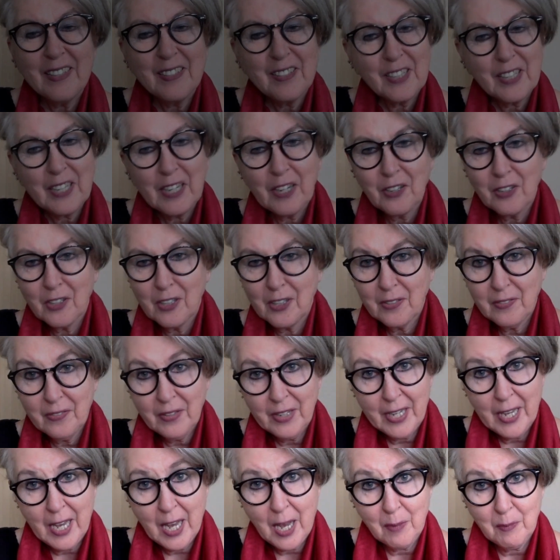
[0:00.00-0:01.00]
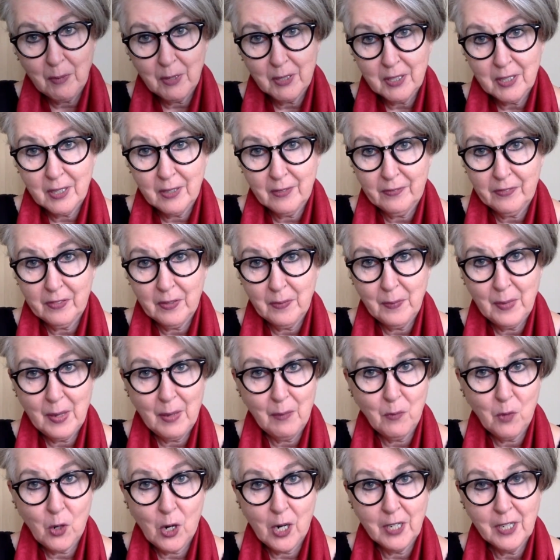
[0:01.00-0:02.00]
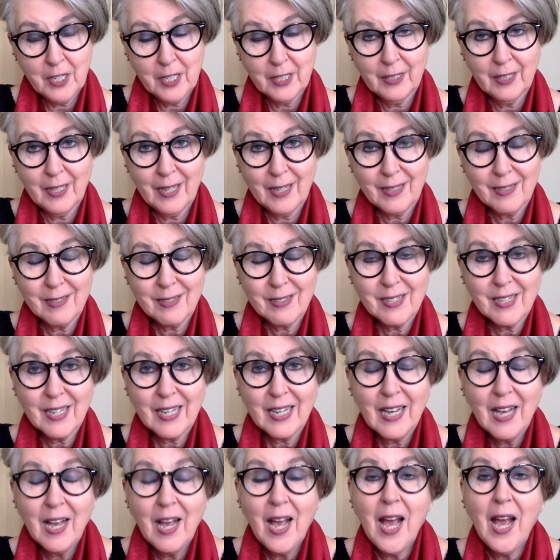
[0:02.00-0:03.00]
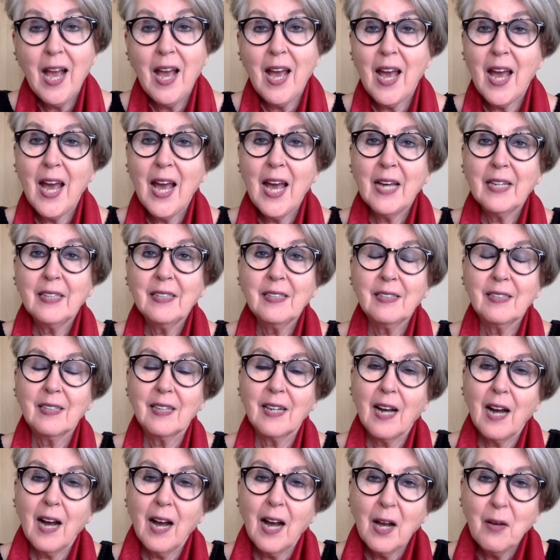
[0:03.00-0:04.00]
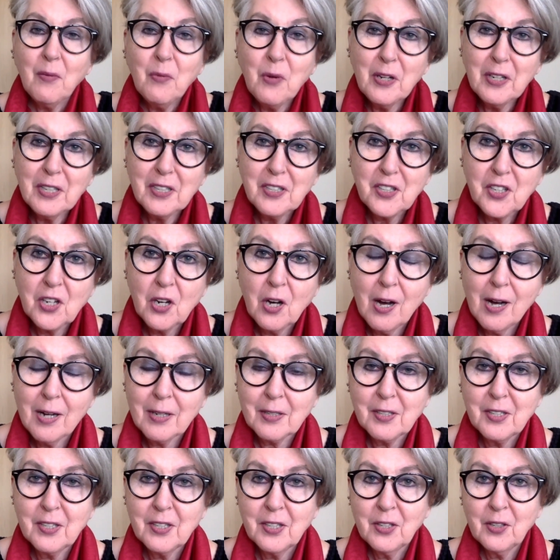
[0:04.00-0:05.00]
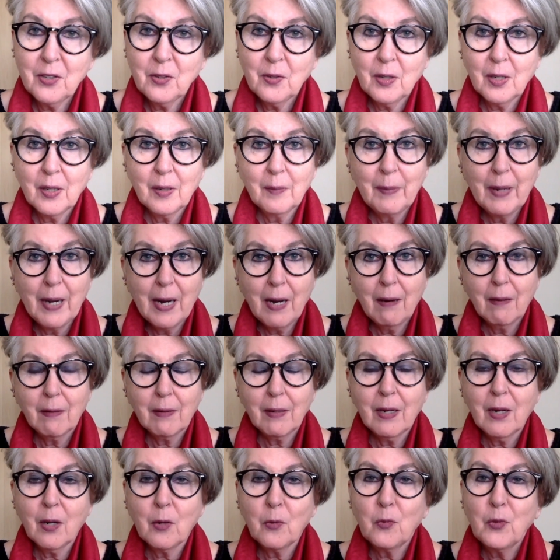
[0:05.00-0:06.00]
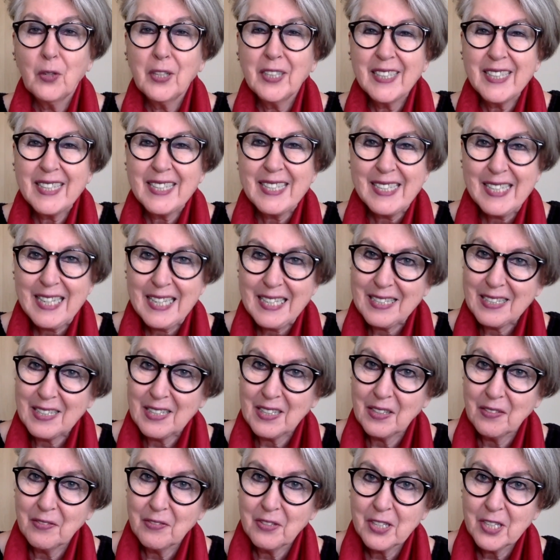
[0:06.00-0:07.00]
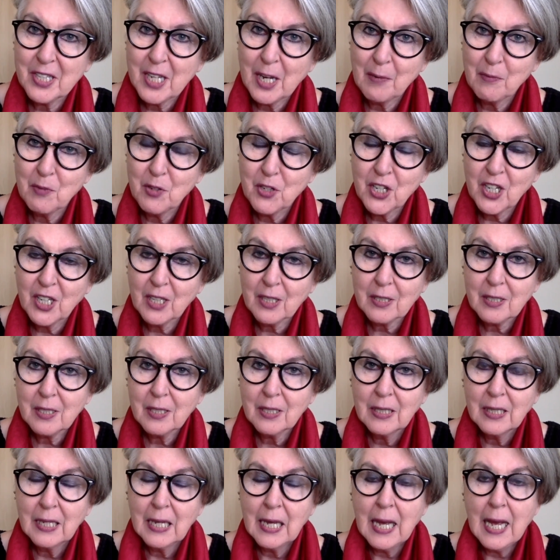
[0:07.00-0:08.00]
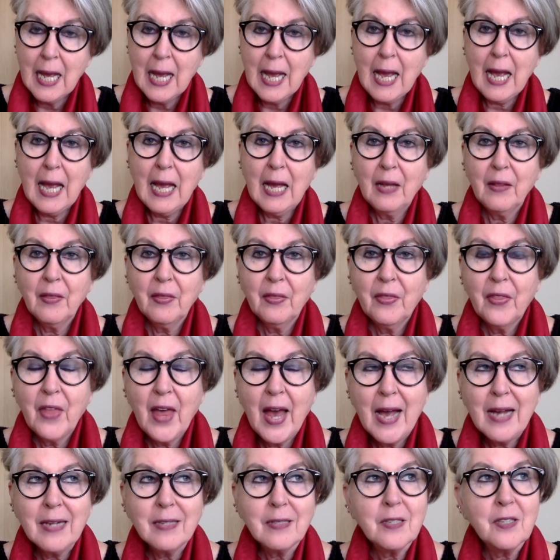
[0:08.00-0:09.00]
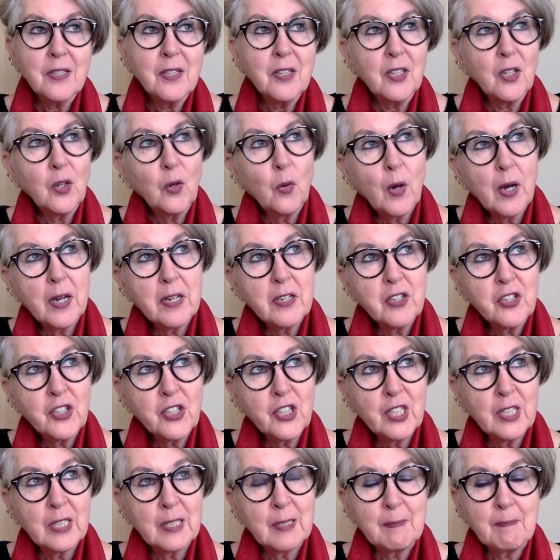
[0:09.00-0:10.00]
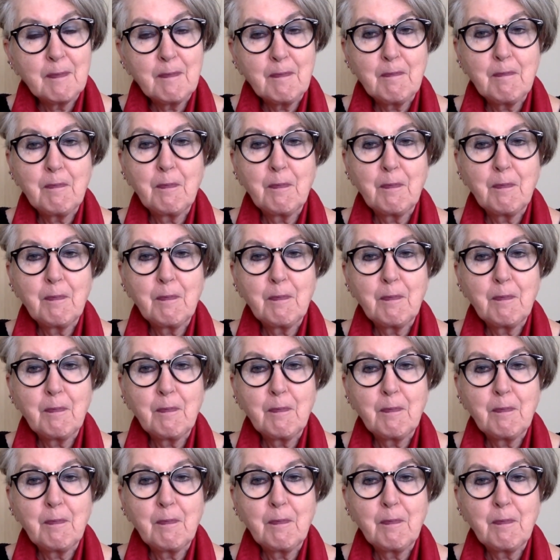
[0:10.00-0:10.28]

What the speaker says: It's Carolyn V. Hamilton from Memoir to Legacy, and I want to talk to you about a really sensitive subject, and that's the question,